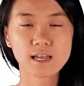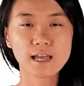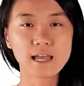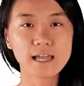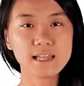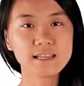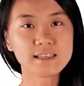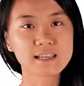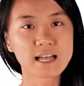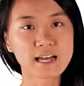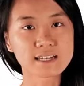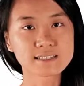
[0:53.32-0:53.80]

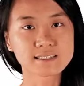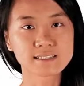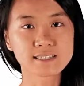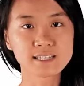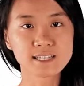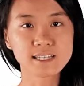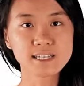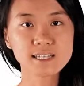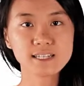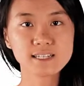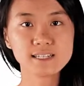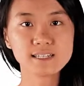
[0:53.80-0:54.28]
And
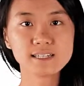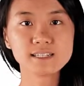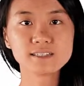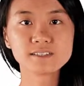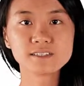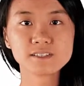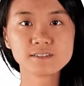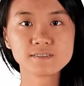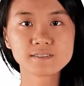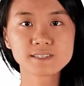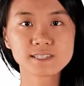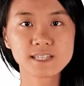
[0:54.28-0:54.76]
lastly, it
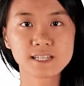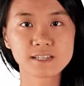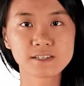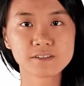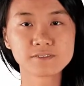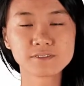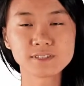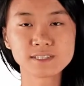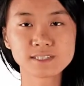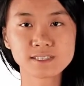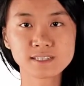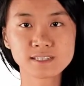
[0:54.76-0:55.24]
assumes that
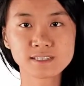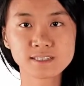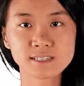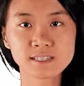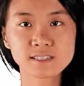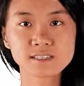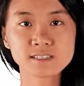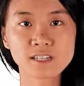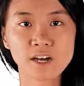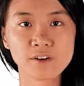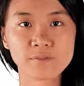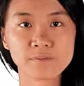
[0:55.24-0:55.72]
the
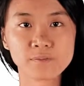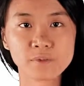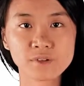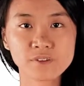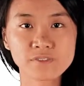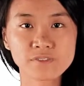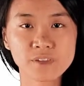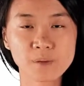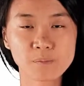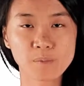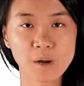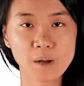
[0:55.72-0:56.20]
resistance of
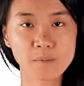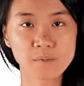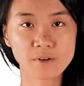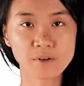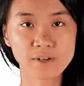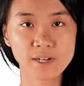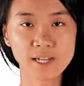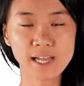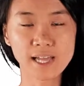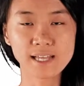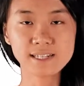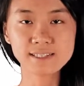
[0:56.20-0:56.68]
both the
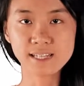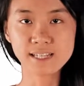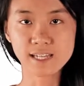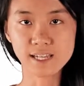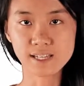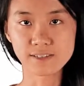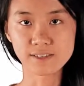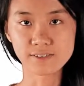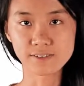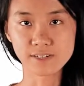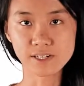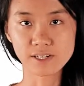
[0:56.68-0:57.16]
primary and
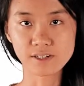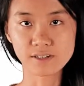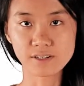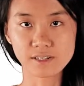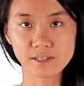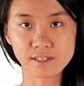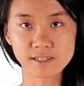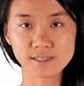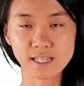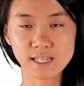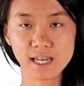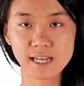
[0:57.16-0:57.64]
secondary
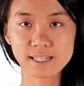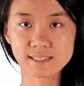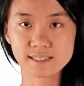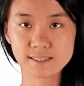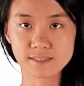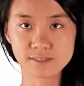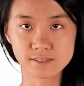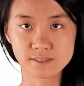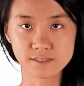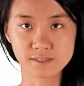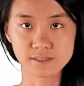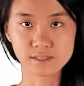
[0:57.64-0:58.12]
coils are
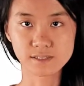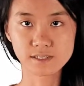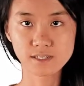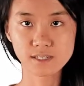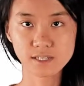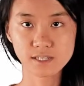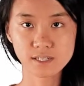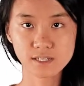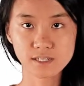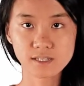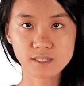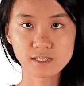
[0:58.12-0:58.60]
zero,
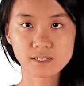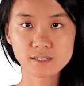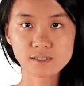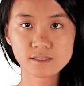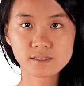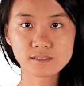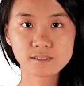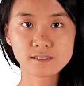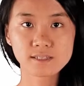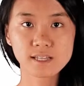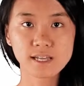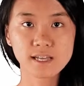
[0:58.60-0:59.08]

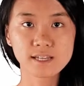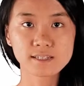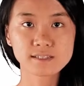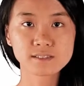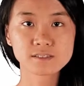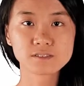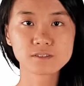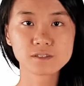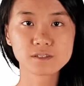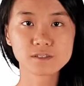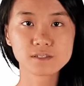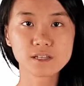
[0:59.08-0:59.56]
so there
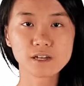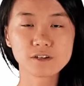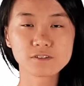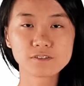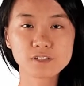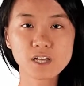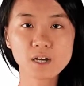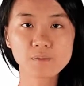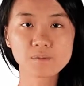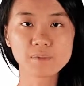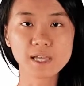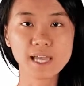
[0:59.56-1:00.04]
will
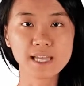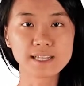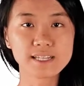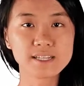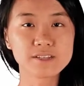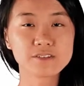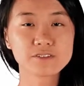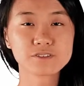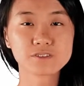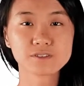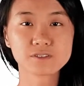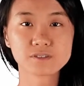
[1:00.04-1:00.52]
not be
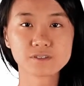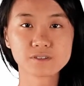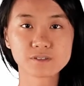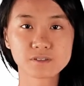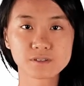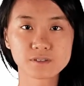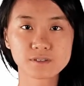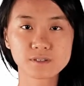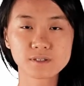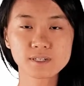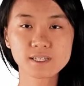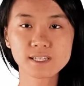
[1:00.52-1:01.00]
any
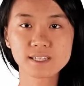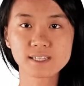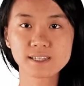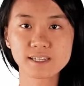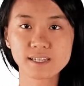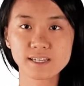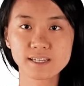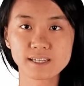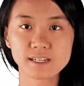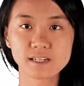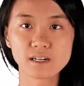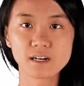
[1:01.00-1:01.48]
Joule
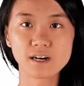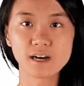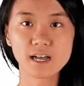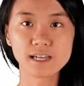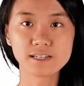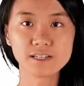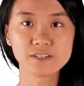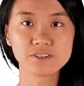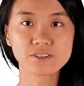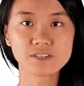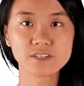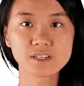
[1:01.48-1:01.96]
heating or
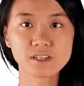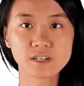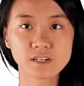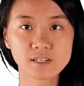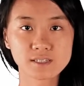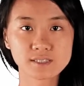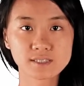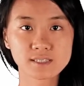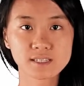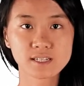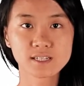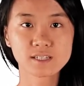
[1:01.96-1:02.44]
energy
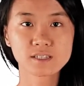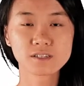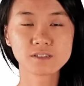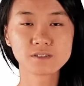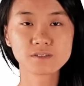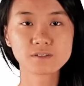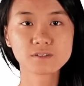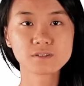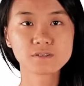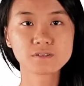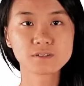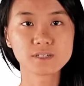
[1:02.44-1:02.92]
lost
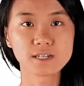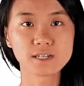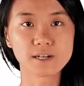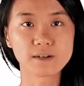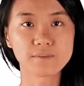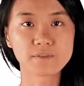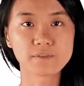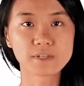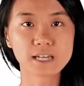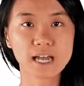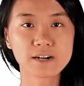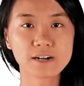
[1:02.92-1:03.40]
due to
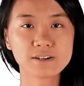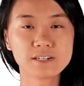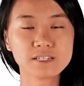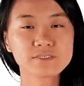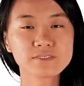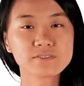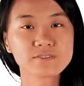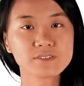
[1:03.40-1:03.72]
the current